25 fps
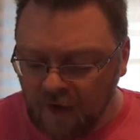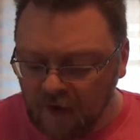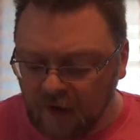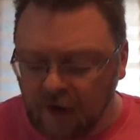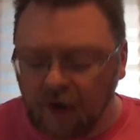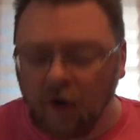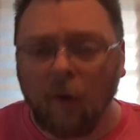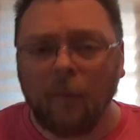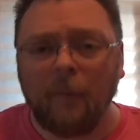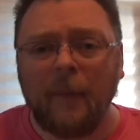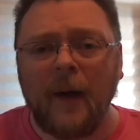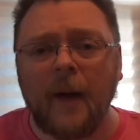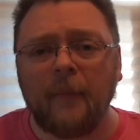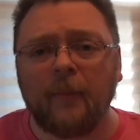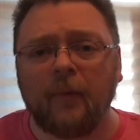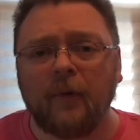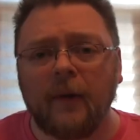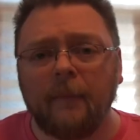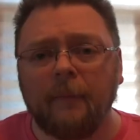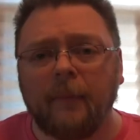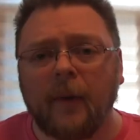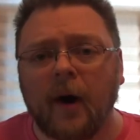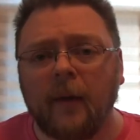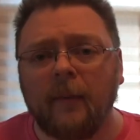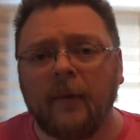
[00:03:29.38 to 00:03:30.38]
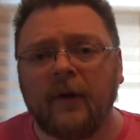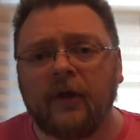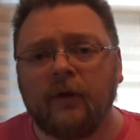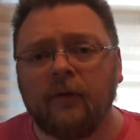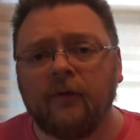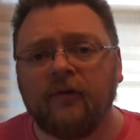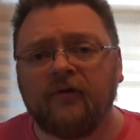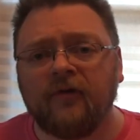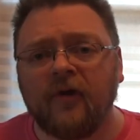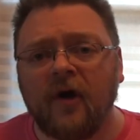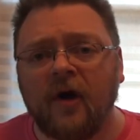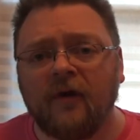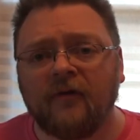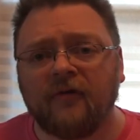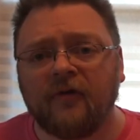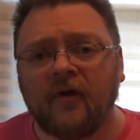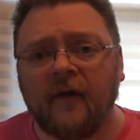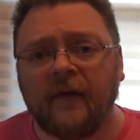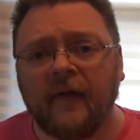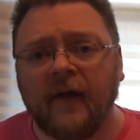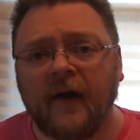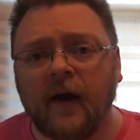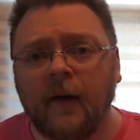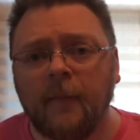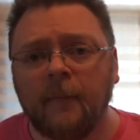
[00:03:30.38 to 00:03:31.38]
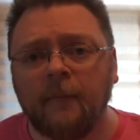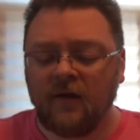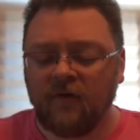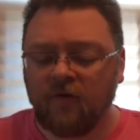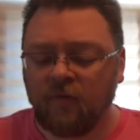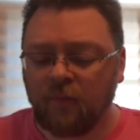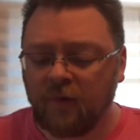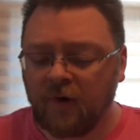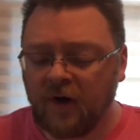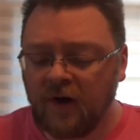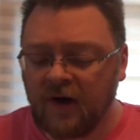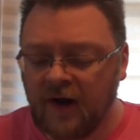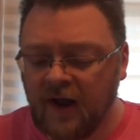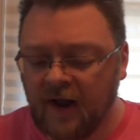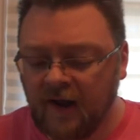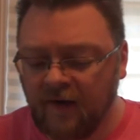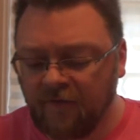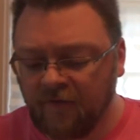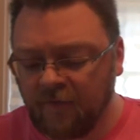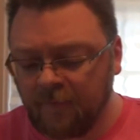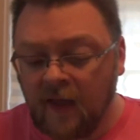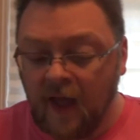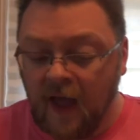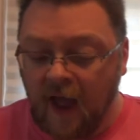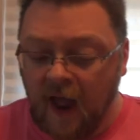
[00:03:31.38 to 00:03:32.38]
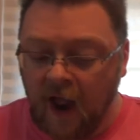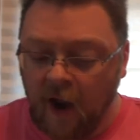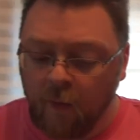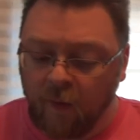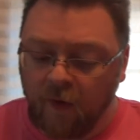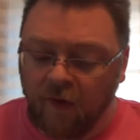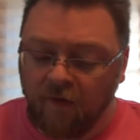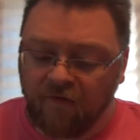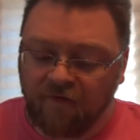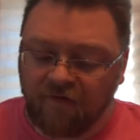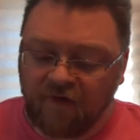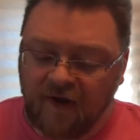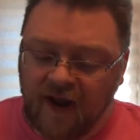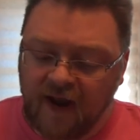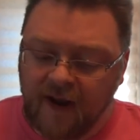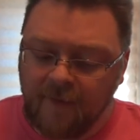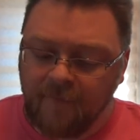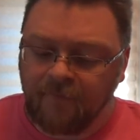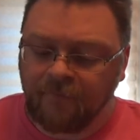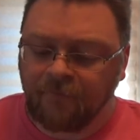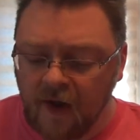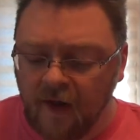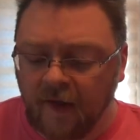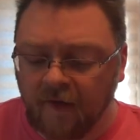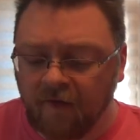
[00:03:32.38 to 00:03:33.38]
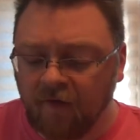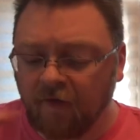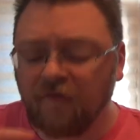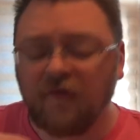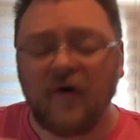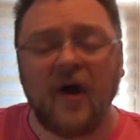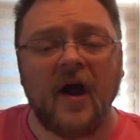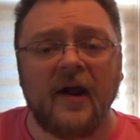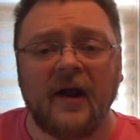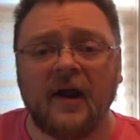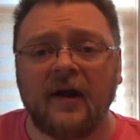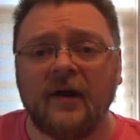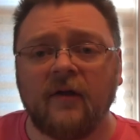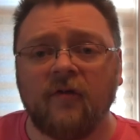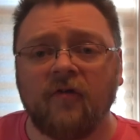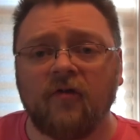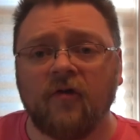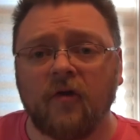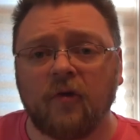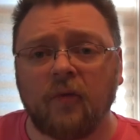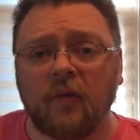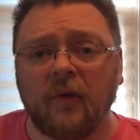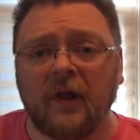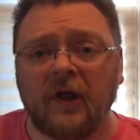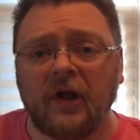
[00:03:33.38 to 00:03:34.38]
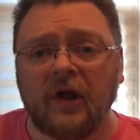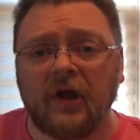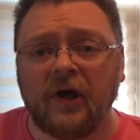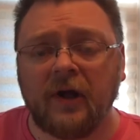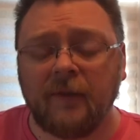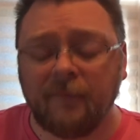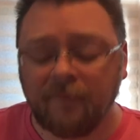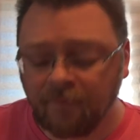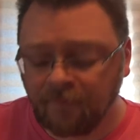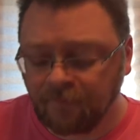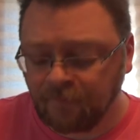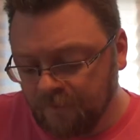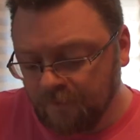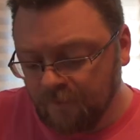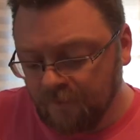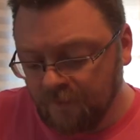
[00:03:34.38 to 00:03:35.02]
A little peppery barbecue sauce on there. Pretty nice. I will say, like, the fried onions look really good.